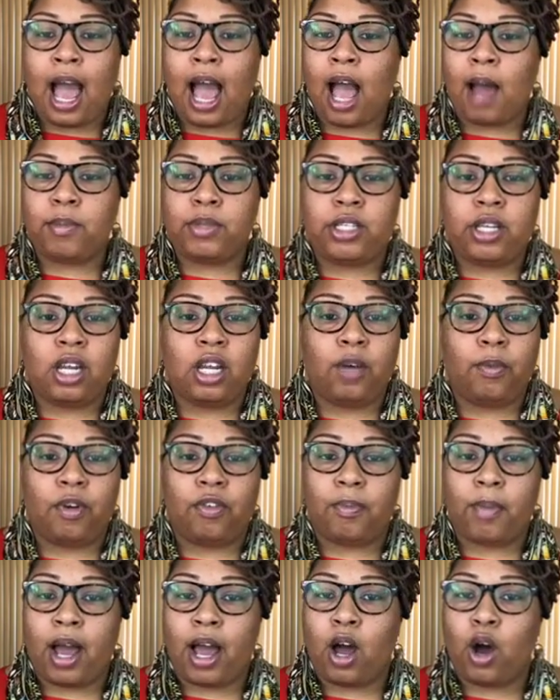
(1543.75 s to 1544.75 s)
I'm dealing
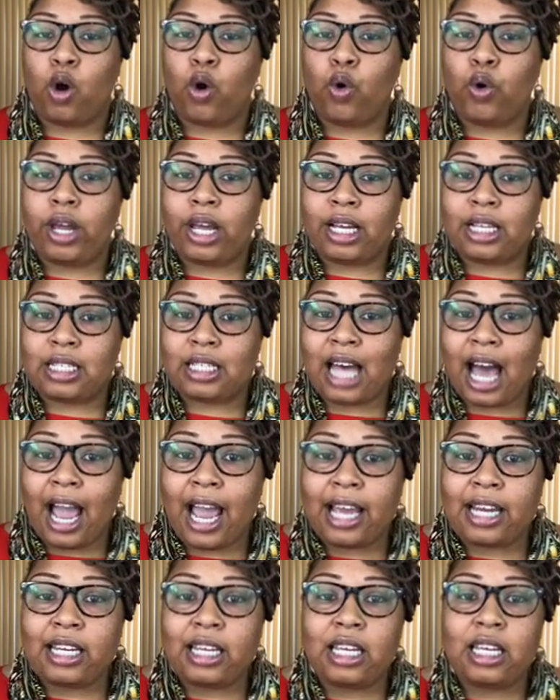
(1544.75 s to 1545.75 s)
with my own
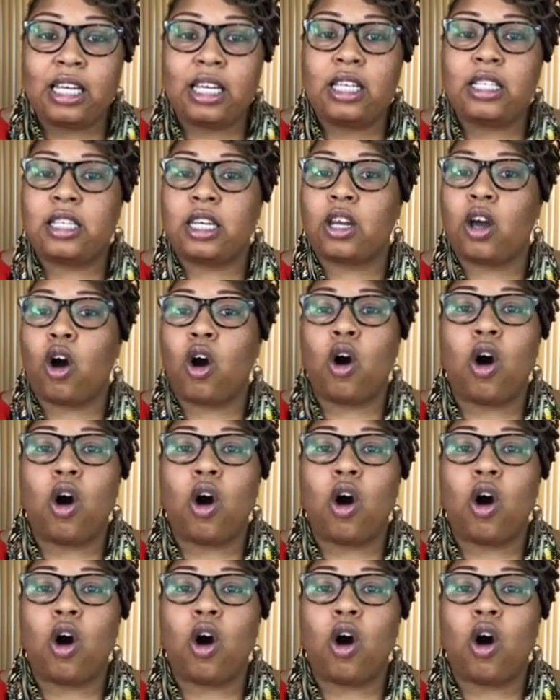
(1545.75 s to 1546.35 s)
anxieties and